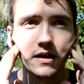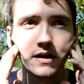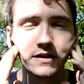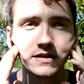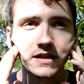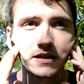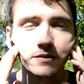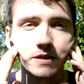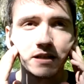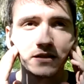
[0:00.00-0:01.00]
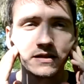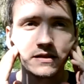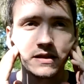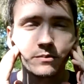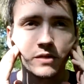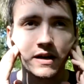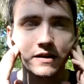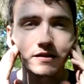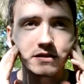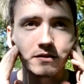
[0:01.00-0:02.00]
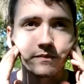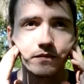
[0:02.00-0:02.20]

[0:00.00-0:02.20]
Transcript: And just take some easy, deep breaths.